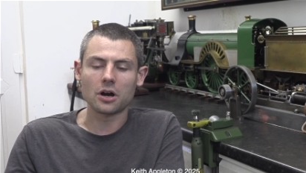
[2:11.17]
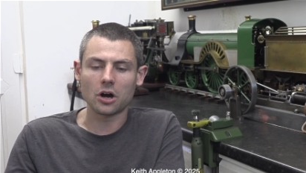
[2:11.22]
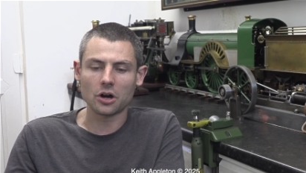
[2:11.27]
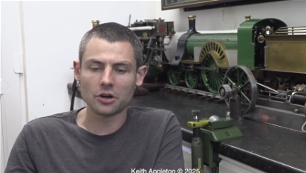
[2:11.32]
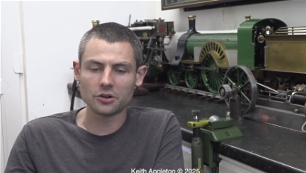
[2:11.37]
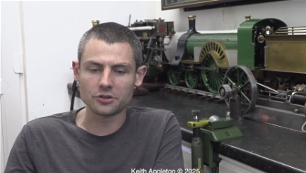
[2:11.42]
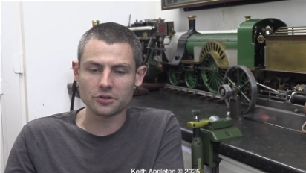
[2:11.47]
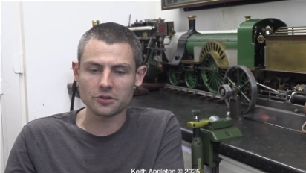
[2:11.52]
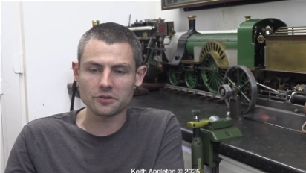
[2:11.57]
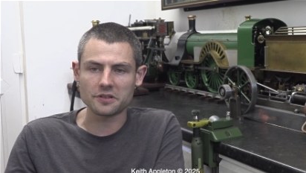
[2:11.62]

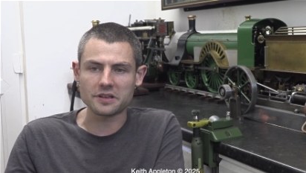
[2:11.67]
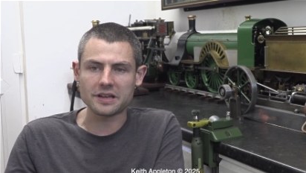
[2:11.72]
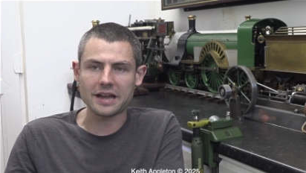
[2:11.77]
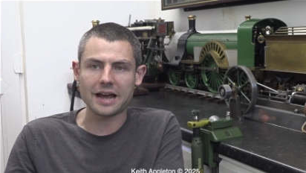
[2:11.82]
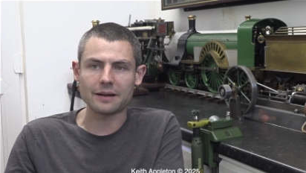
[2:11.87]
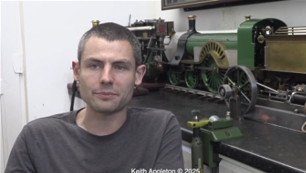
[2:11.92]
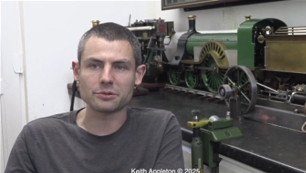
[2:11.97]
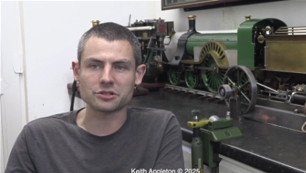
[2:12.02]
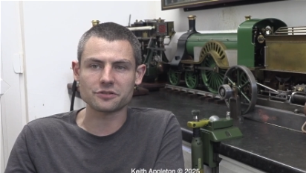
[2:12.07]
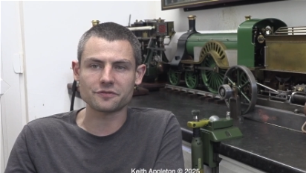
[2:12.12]
under the
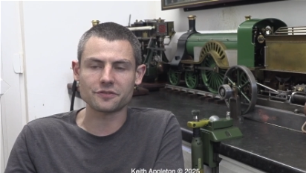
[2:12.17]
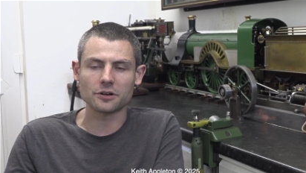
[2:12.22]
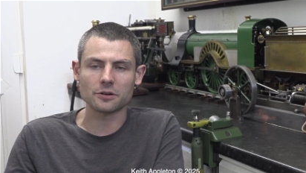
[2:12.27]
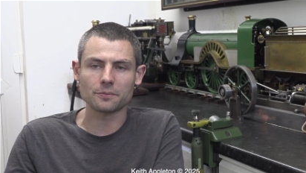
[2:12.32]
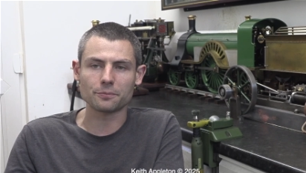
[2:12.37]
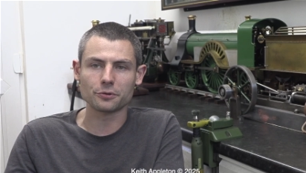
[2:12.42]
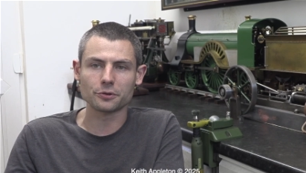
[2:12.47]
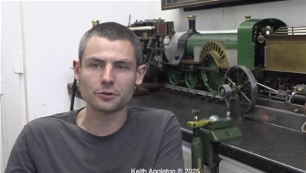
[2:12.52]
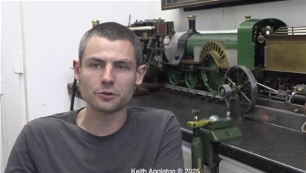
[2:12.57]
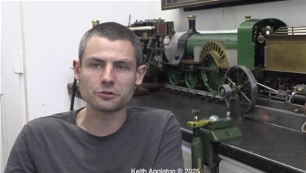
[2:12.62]
atmosphere
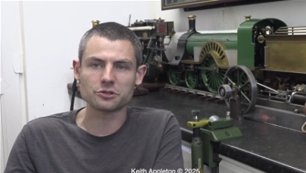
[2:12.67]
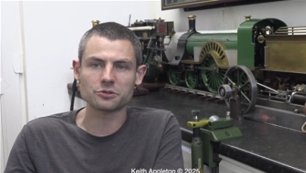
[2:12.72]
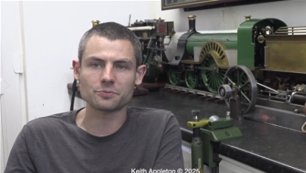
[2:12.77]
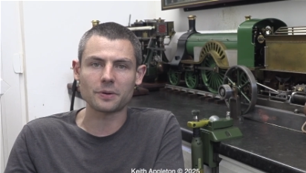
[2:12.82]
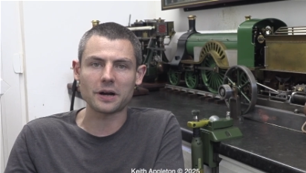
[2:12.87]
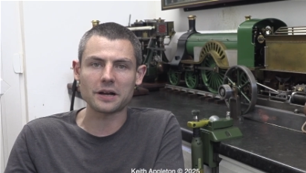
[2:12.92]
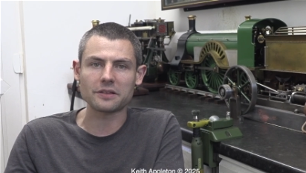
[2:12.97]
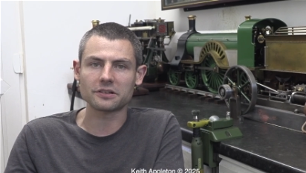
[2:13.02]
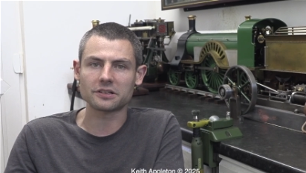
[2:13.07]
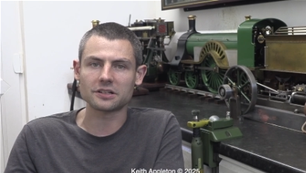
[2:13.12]
produced
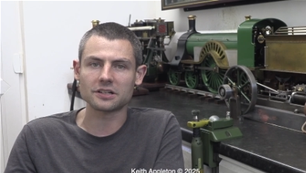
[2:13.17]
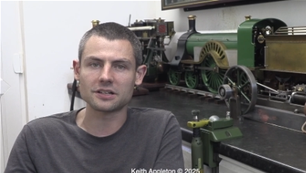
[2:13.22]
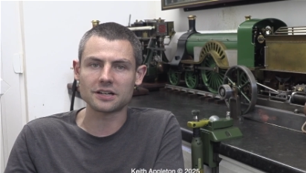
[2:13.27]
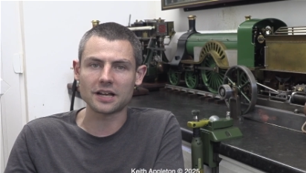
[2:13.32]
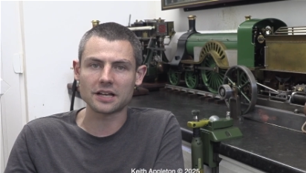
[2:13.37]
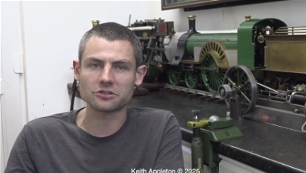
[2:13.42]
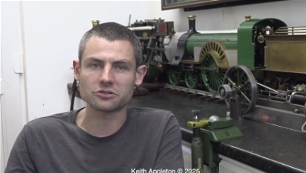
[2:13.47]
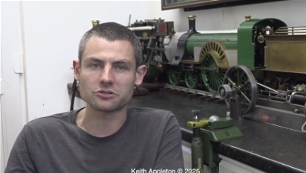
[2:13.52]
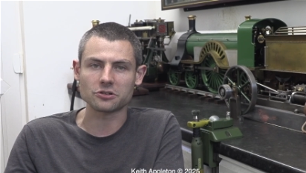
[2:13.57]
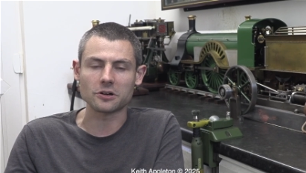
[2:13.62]
by the
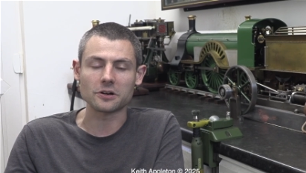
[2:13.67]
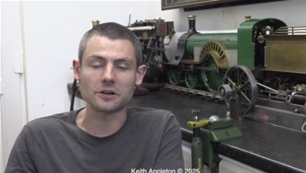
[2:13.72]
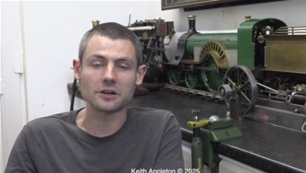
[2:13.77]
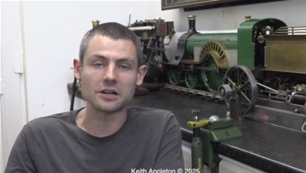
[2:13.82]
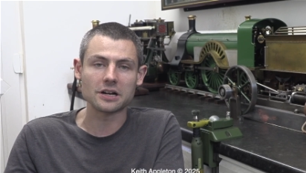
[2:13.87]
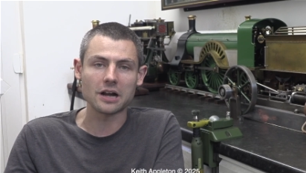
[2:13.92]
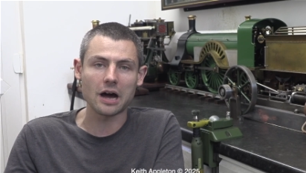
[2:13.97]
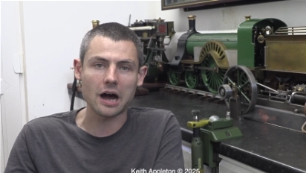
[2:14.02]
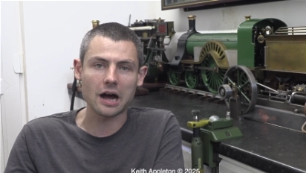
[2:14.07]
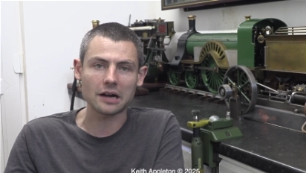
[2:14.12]
condenser,
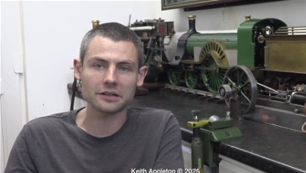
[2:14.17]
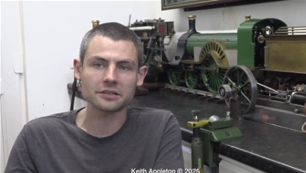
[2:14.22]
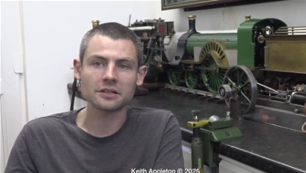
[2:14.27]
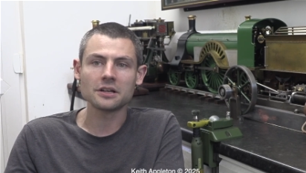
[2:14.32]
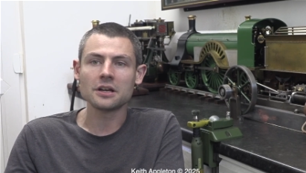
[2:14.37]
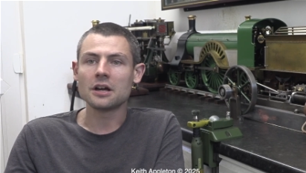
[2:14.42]
not